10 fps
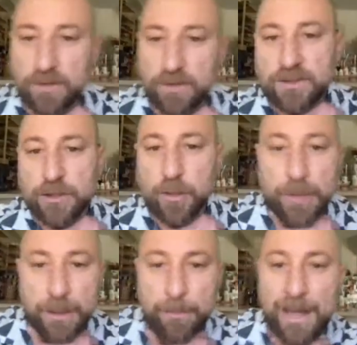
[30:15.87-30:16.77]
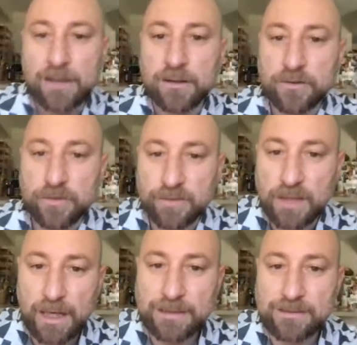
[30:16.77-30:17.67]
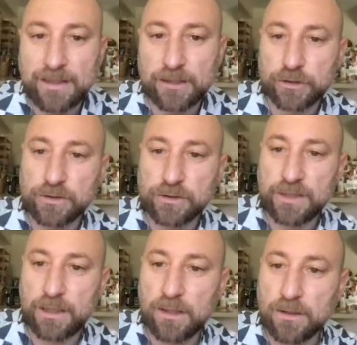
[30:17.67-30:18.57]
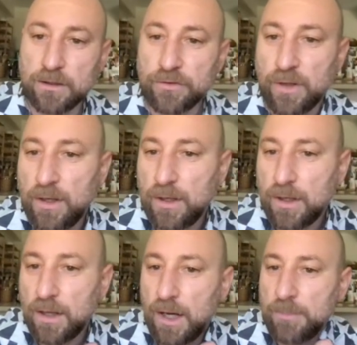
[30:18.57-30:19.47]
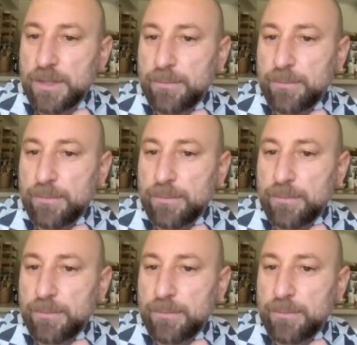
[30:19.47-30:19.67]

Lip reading: objects involves interpreting patterns of lines, textures, and colors.